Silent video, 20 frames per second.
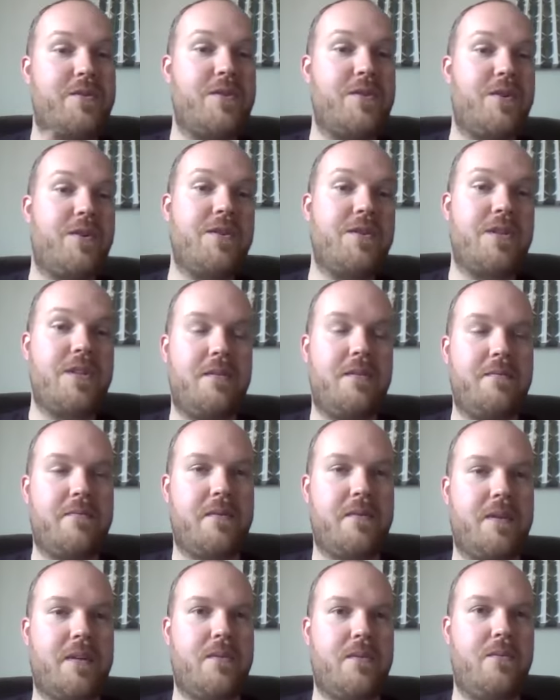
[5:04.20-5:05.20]
searching
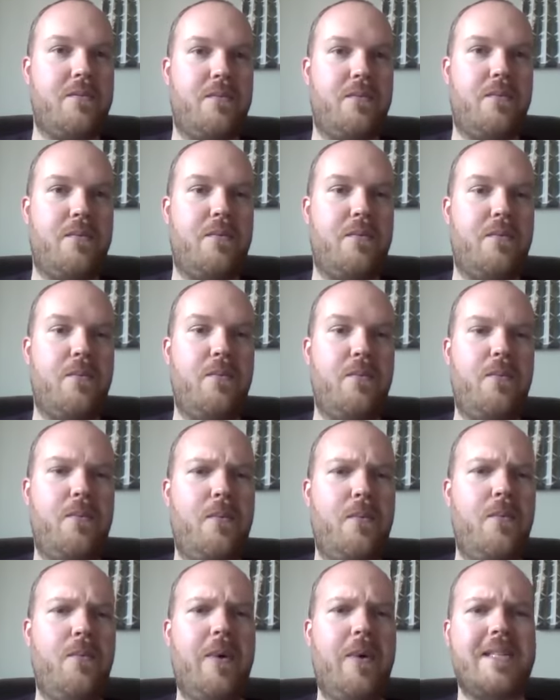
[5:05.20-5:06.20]
for
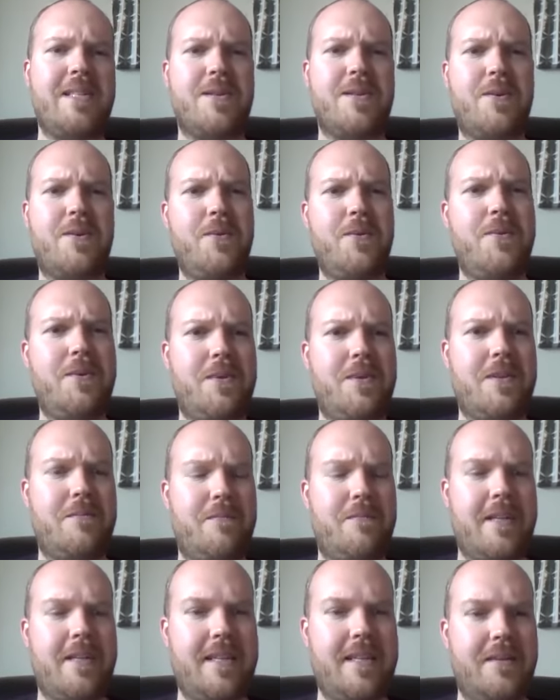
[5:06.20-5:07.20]
what's cool,
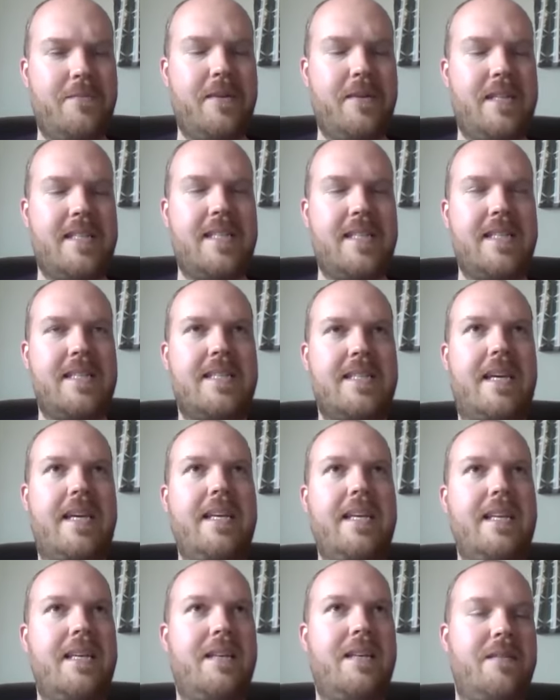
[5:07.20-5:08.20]
what's
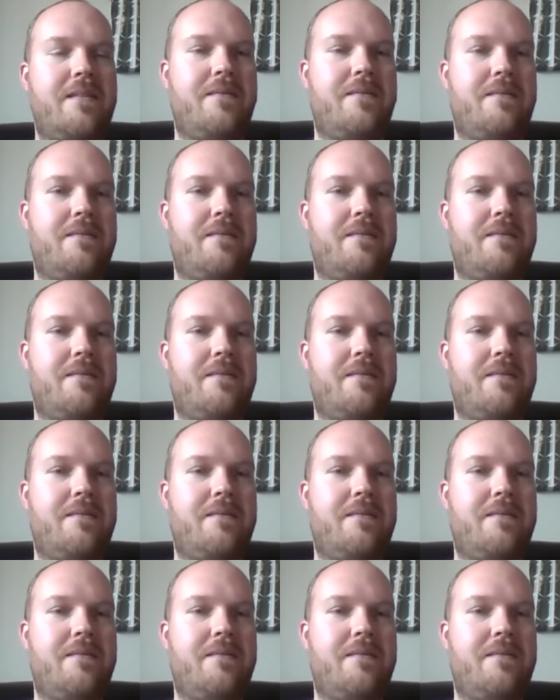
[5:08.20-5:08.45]
exciting